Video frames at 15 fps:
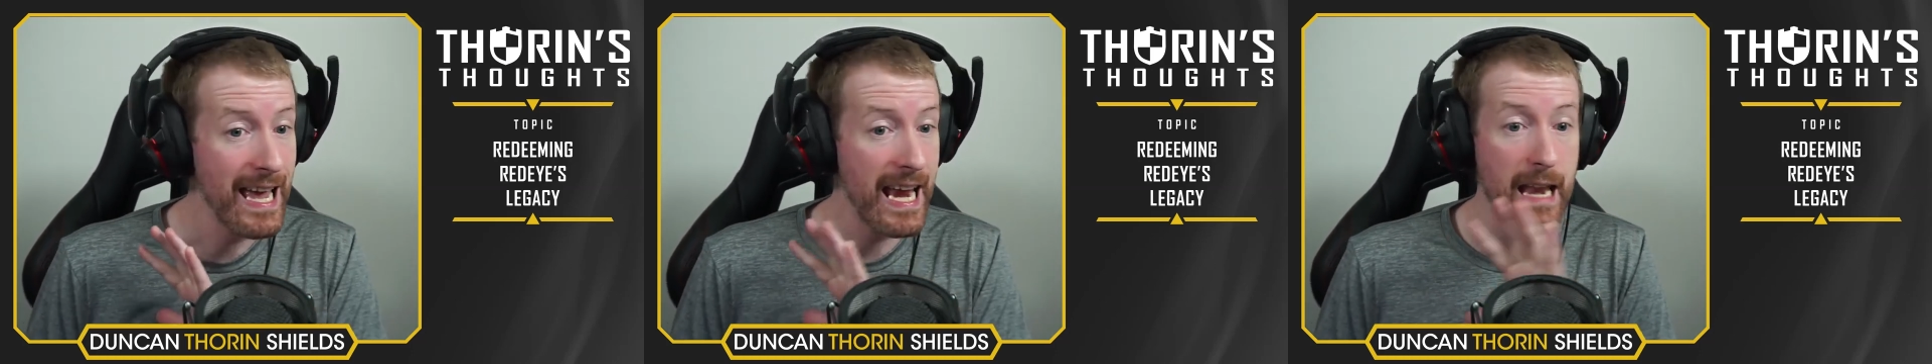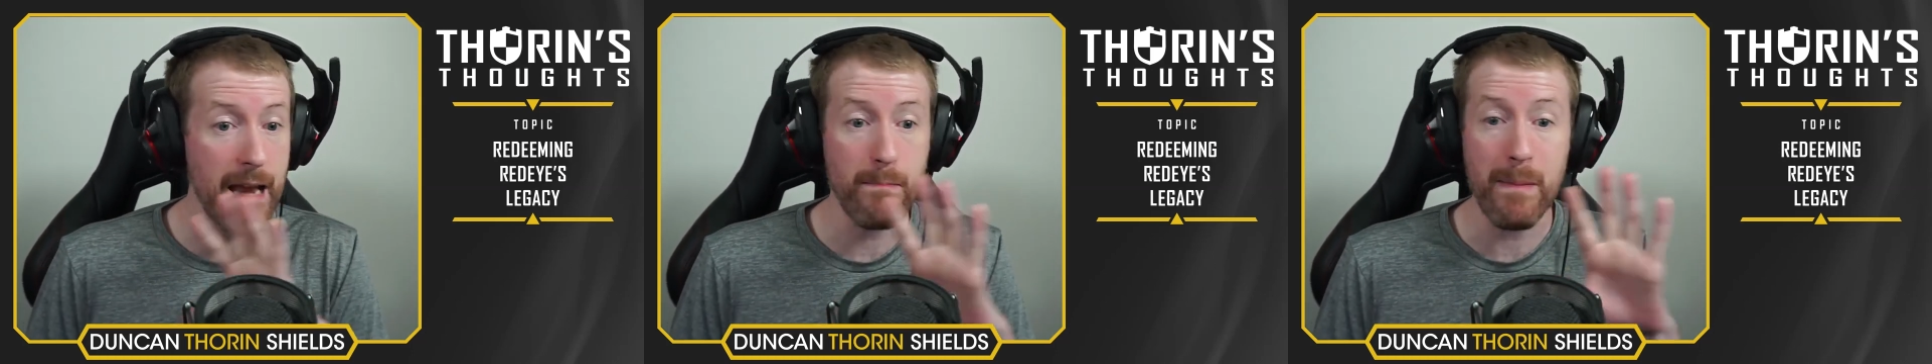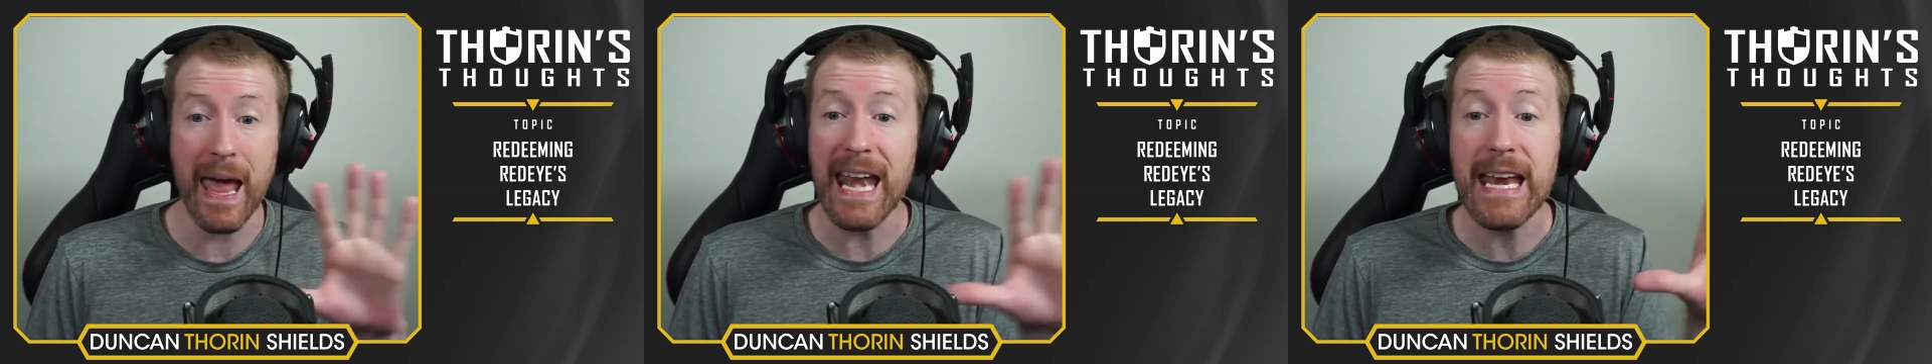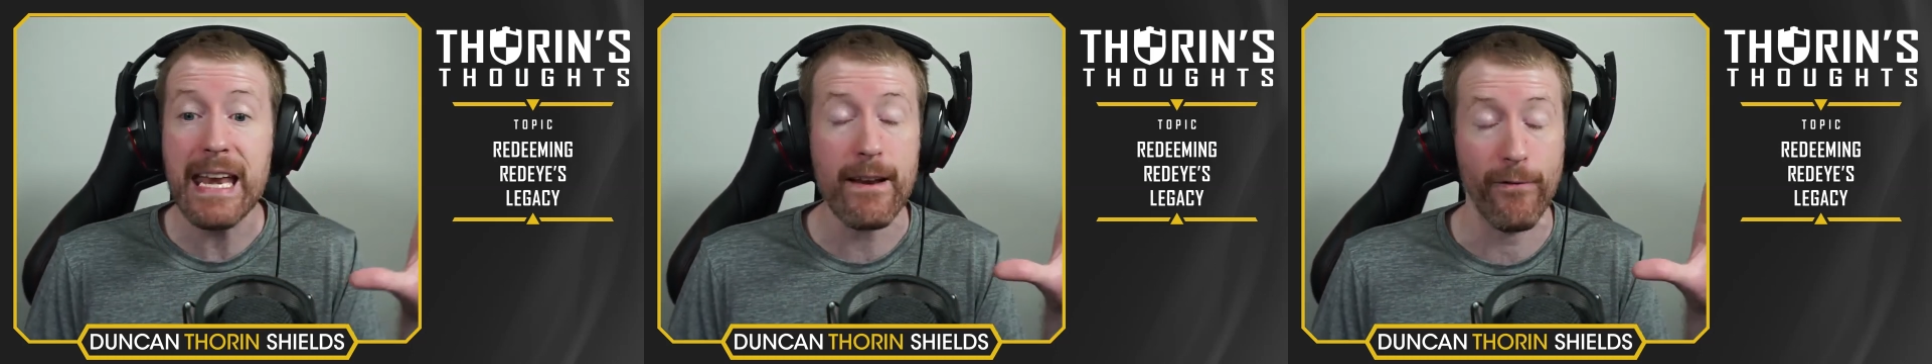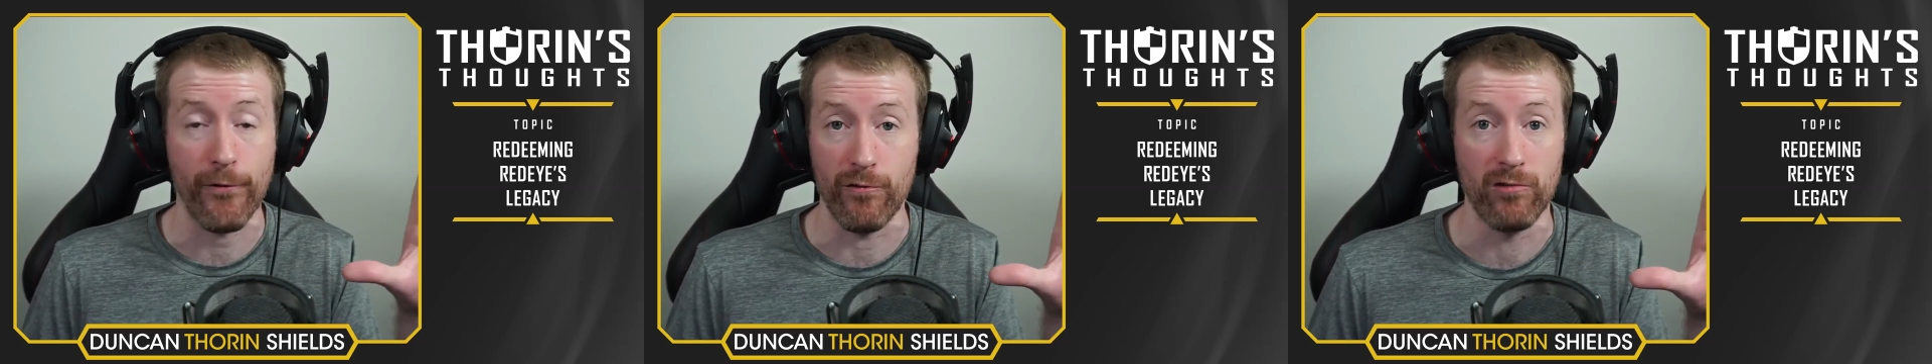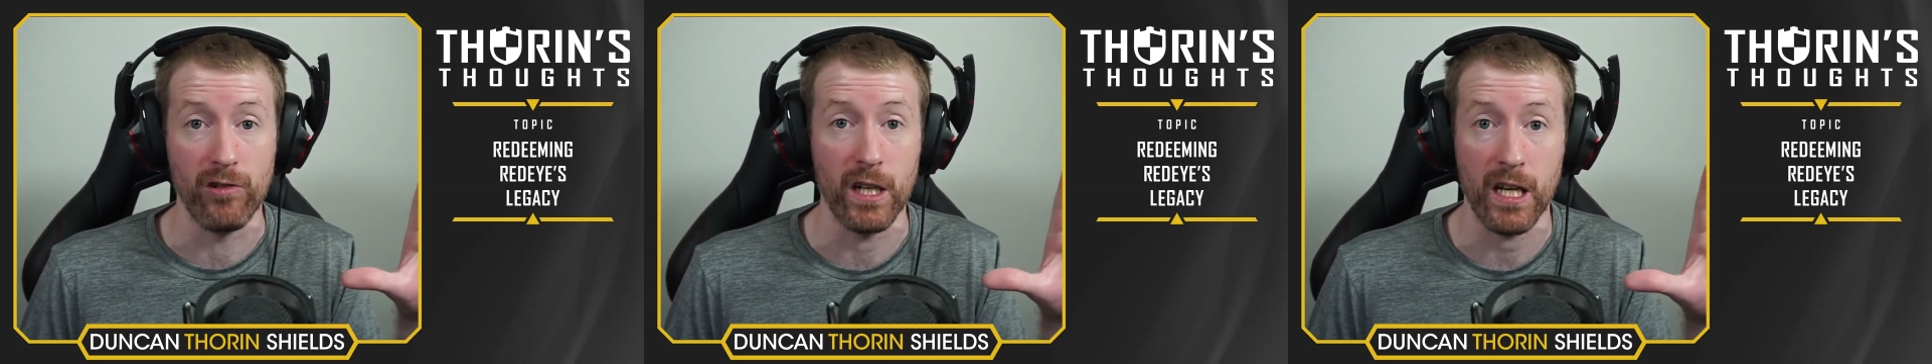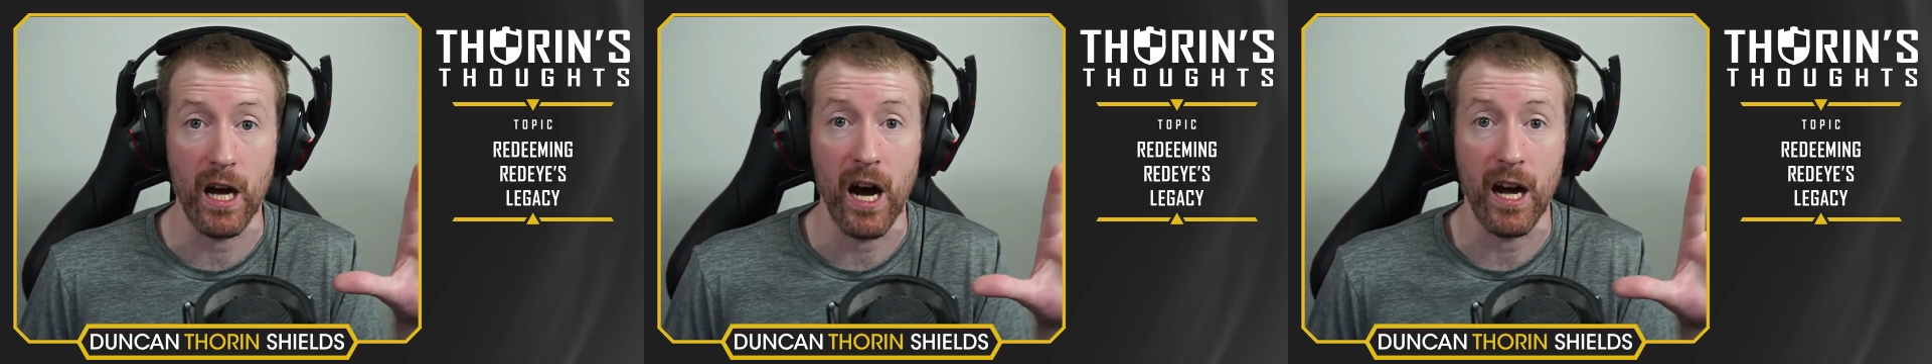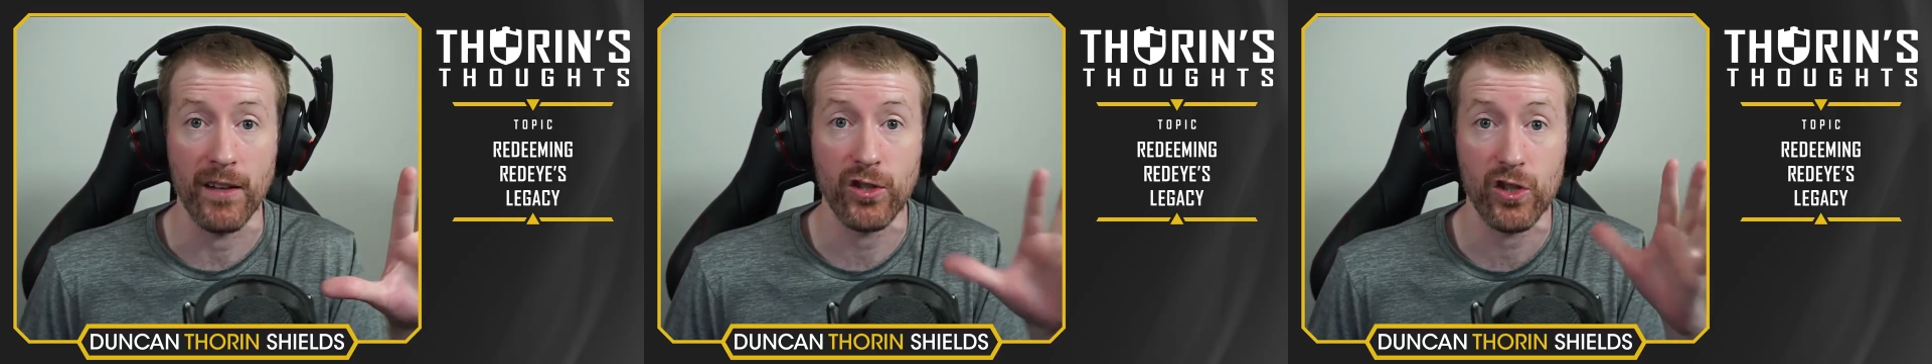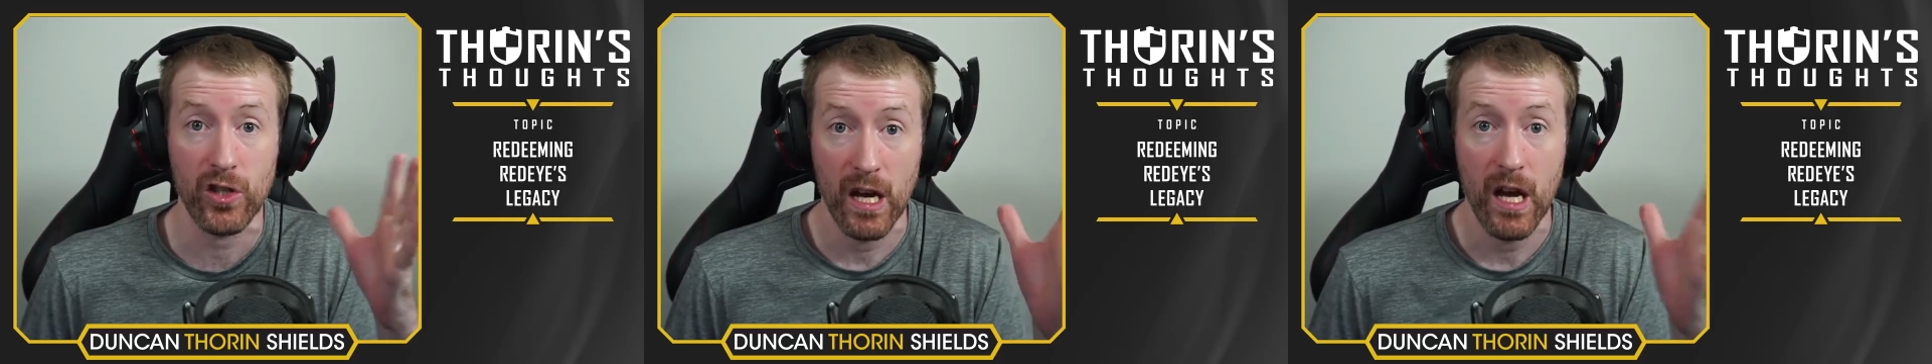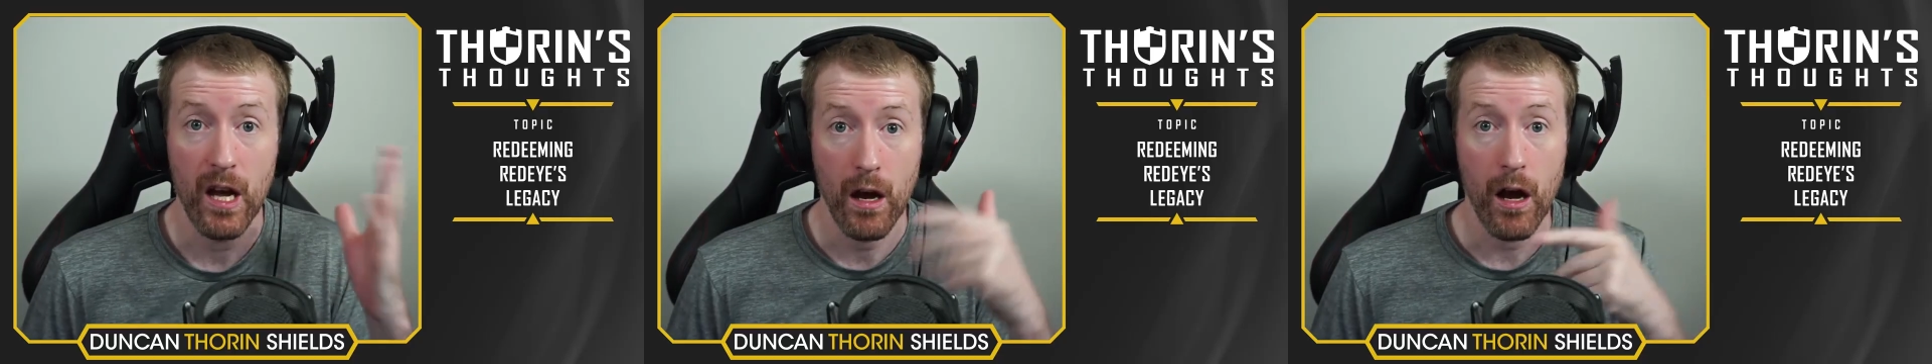in many different regards